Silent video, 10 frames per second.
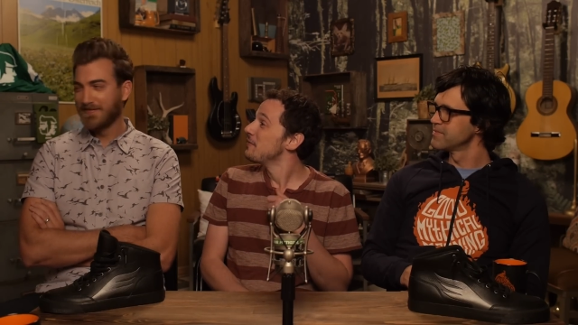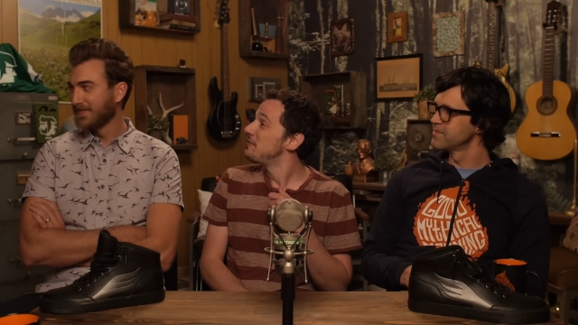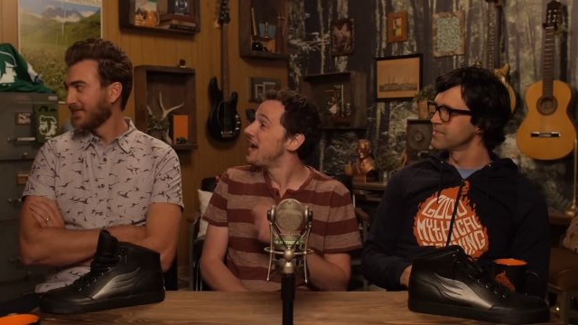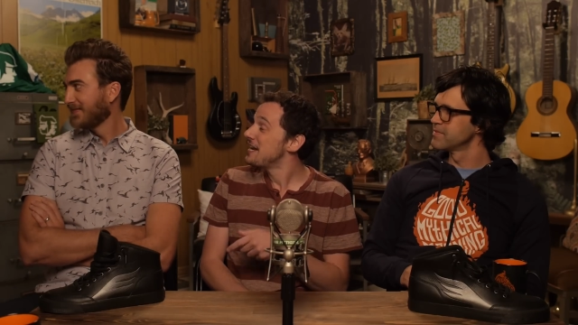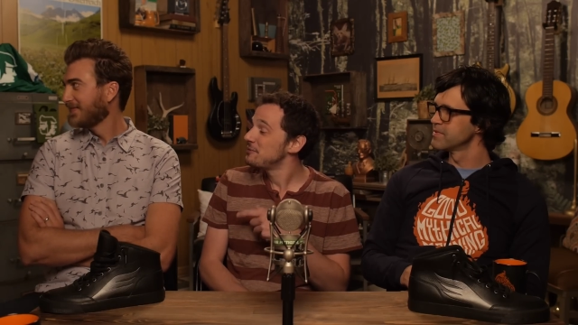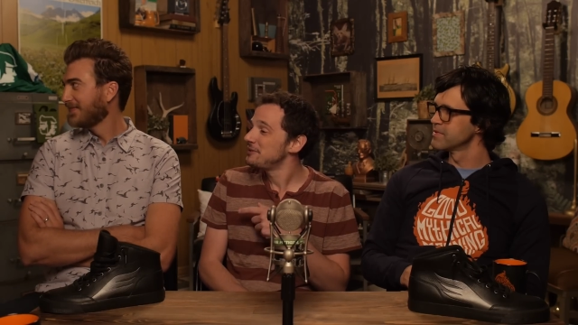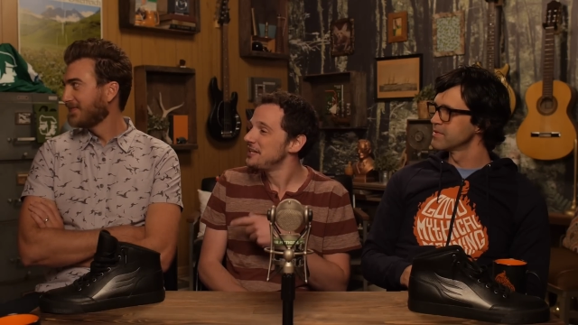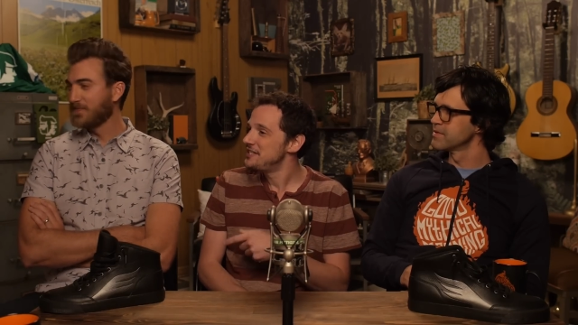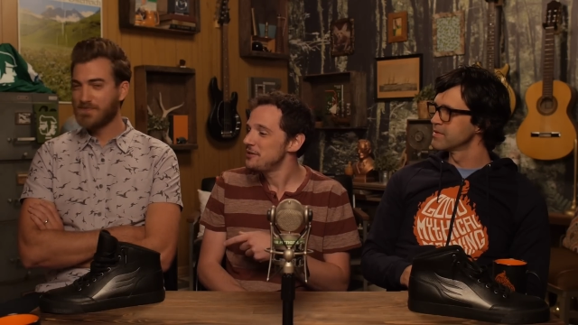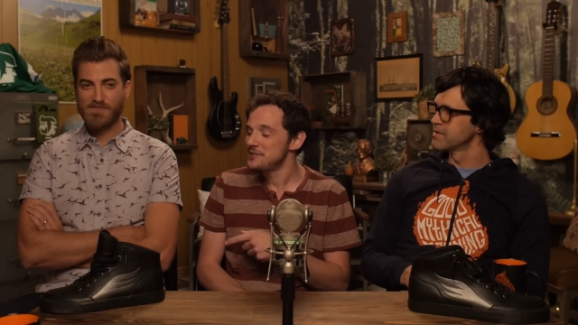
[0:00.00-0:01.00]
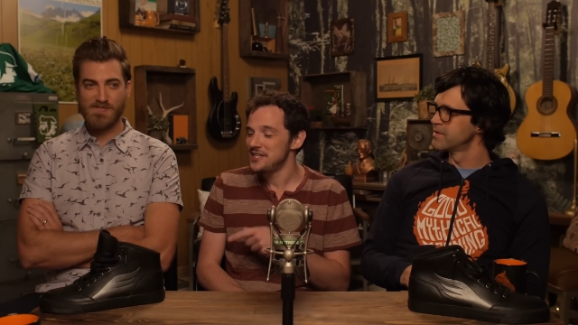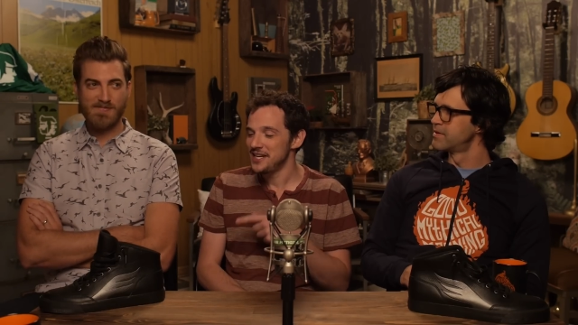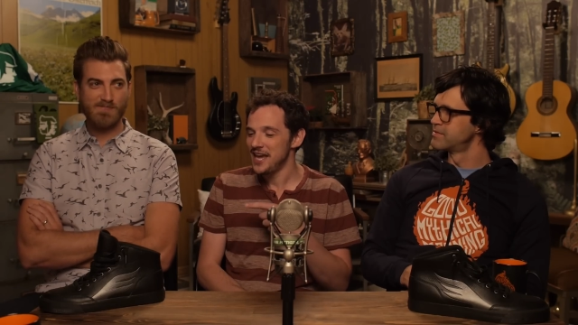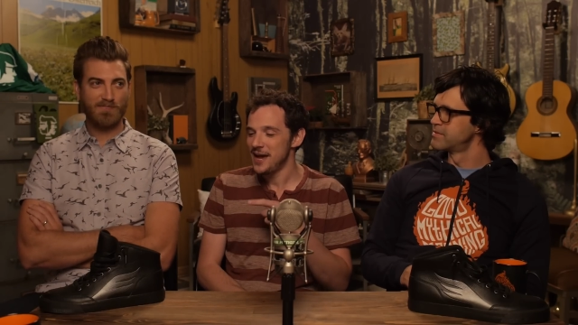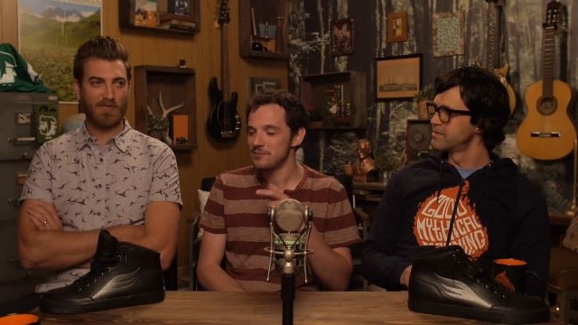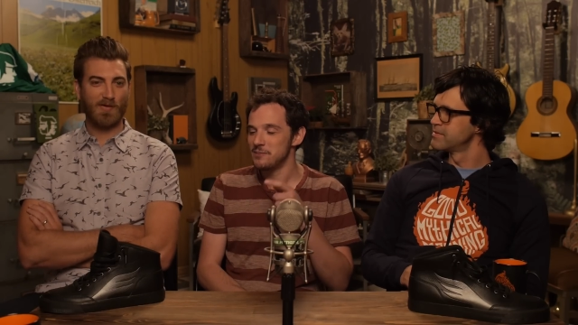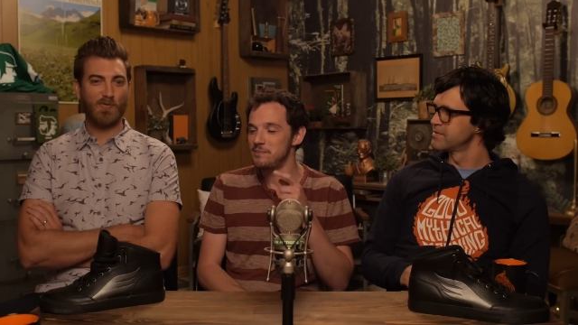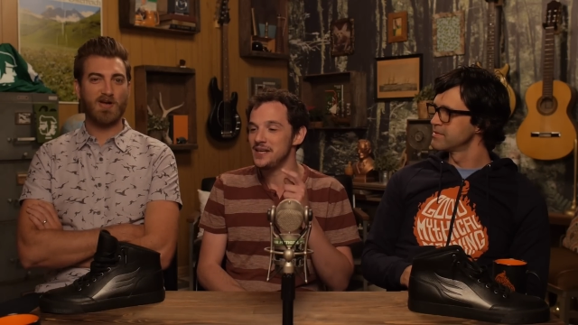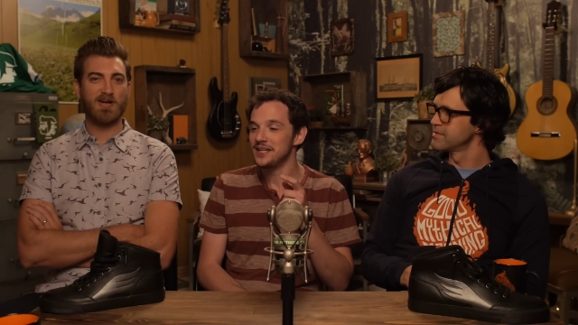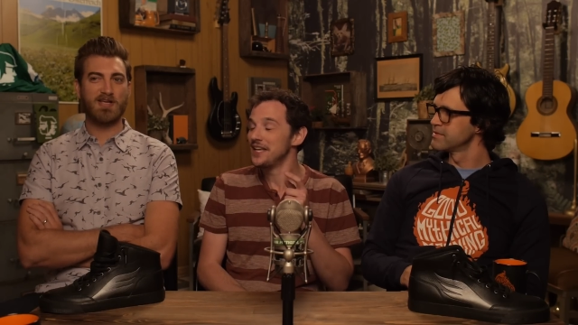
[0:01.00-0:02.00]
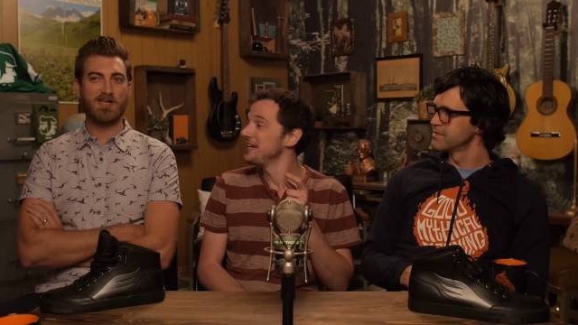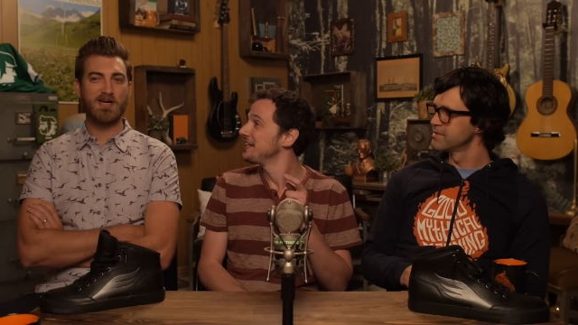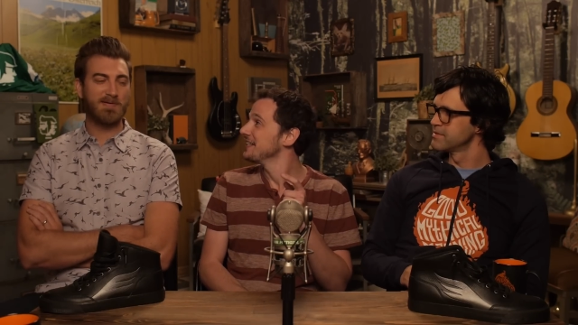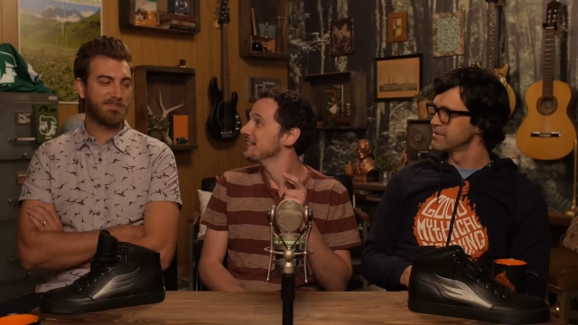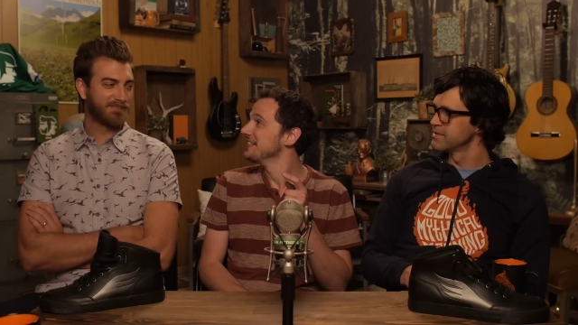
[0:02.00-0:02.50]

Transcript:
Speaker 1: That's what they did. Was they kept we're being like, "Get him."